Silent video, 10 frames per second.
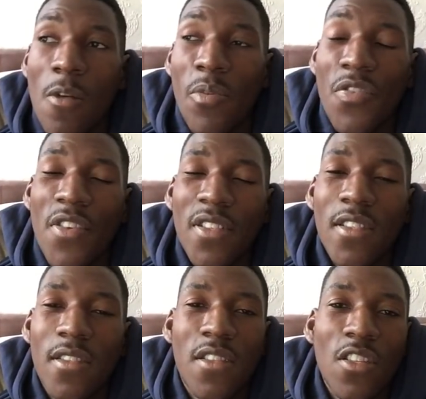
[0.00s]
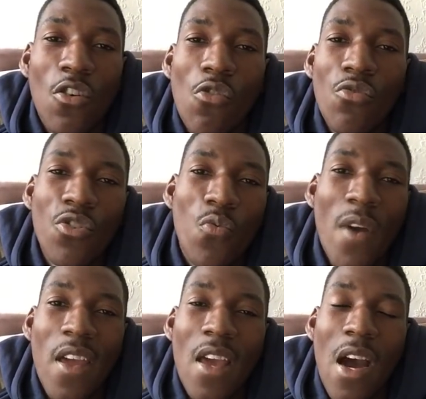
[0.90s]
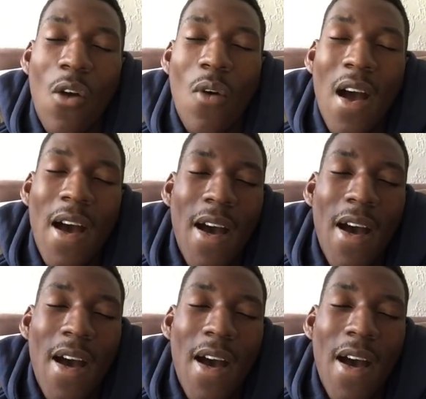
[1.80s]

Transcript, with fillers: but this is the only way how